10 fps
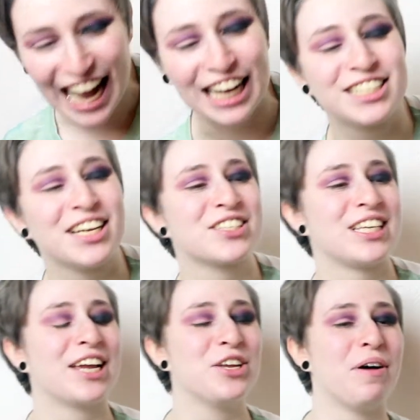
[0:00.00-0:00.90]
That's like
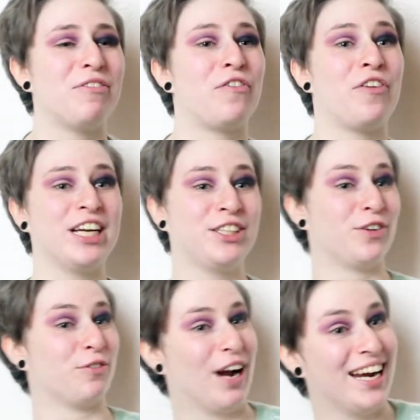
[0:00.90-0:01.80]
saying you have a face
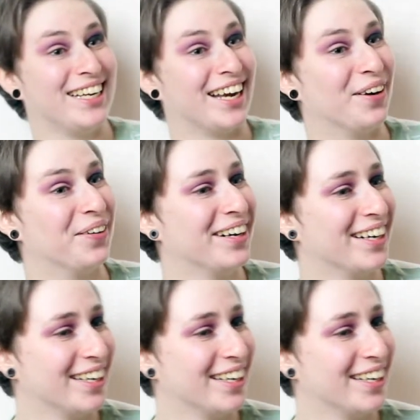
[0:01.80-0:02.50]
for radio.